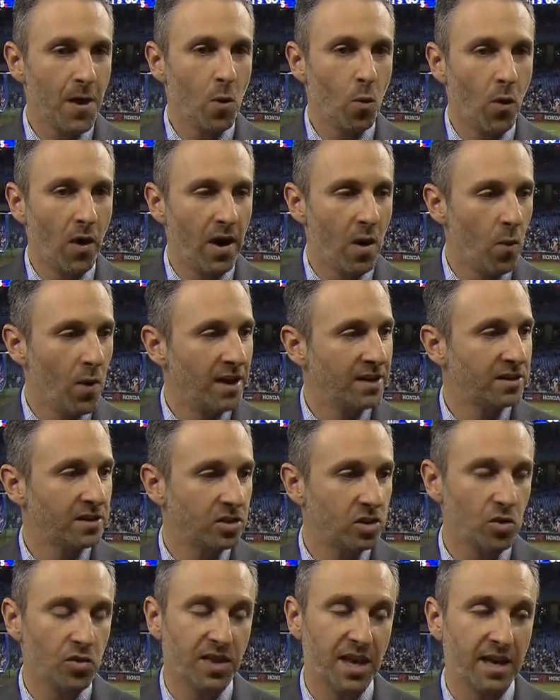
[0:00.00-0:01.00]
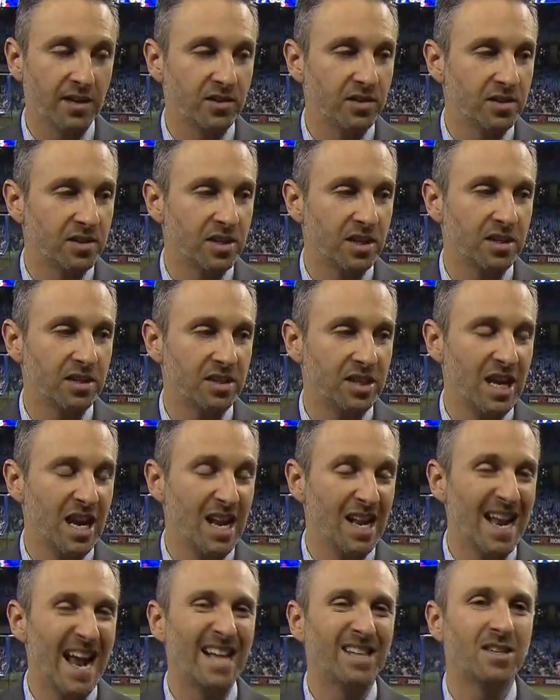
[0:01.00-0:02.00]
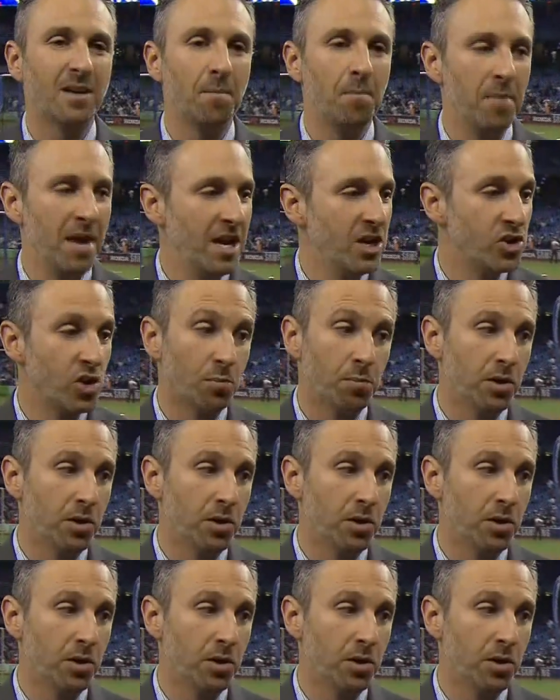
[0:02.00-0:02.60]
where he was in 2016. That's a major